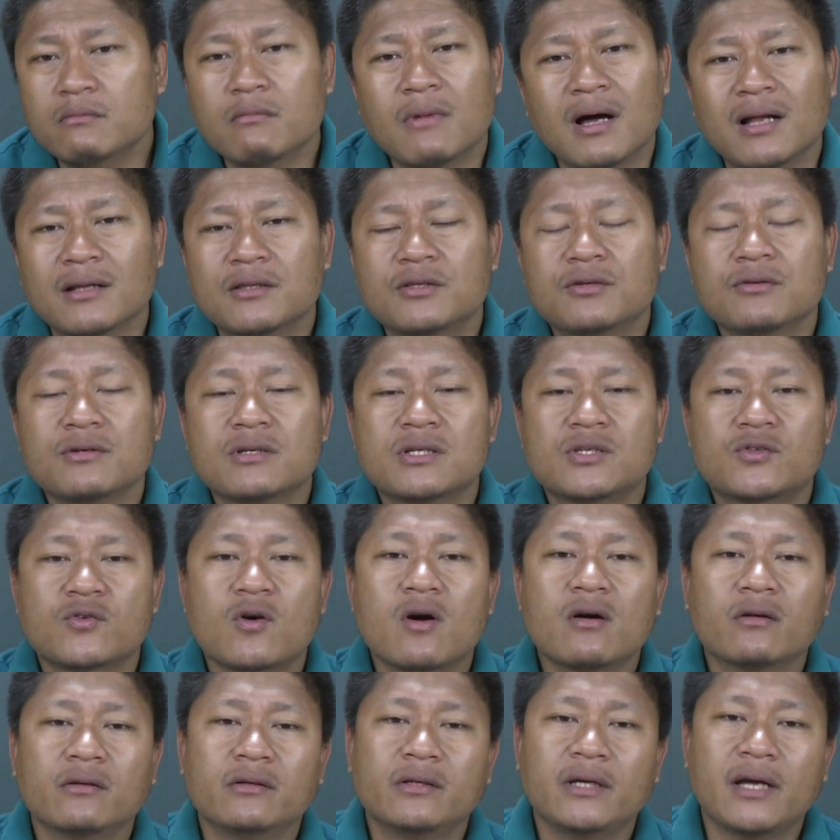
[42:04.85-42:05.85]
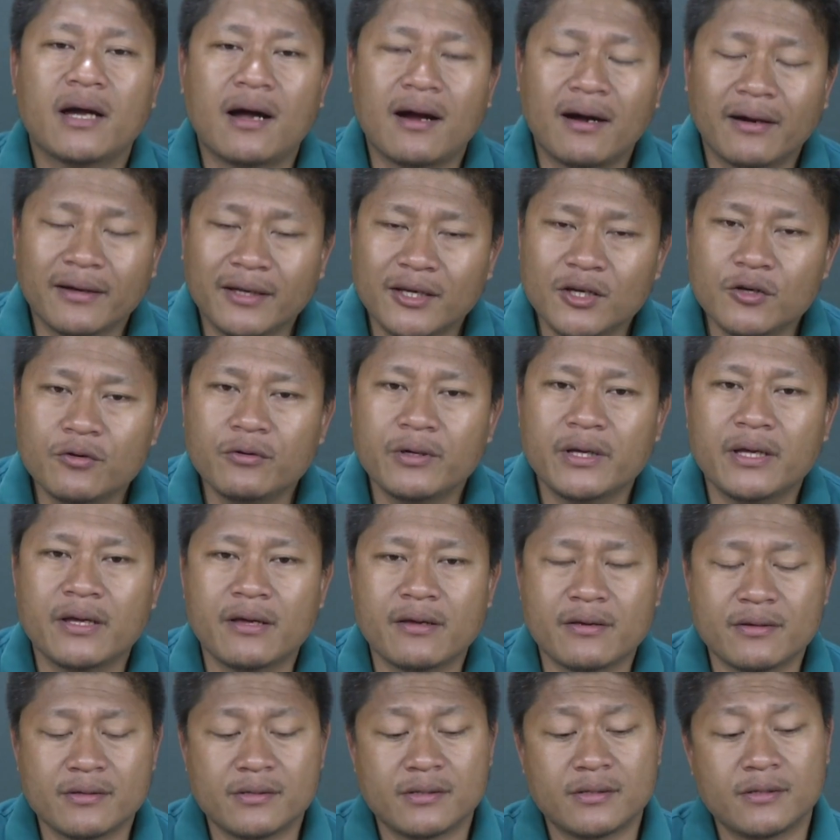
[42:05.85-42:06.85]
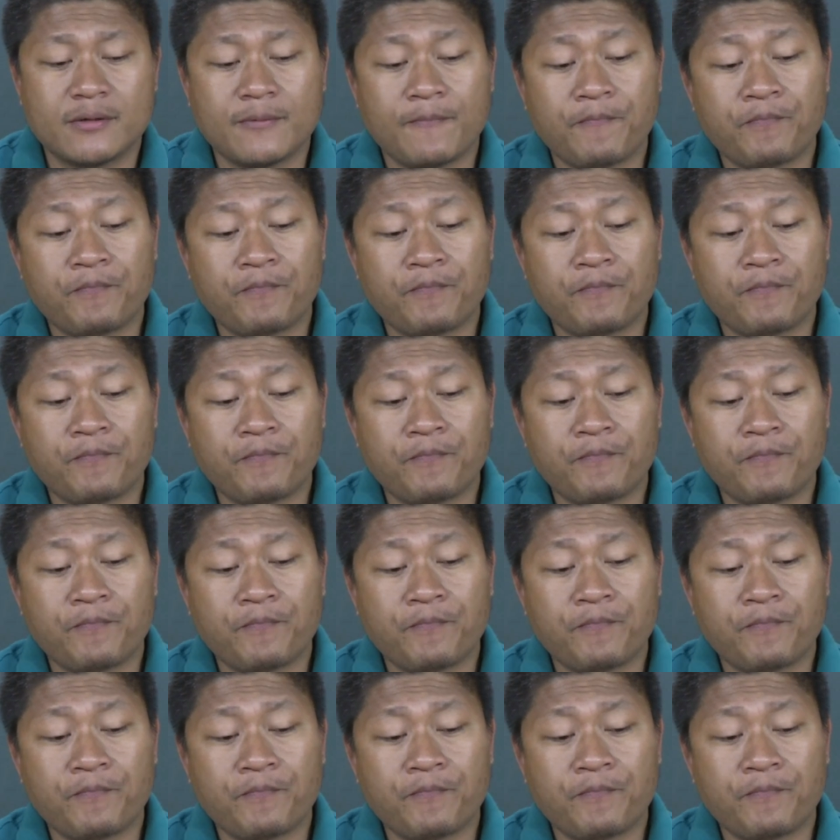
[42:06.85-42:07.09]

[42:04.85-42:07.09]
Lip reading: Malthus strongly argue is,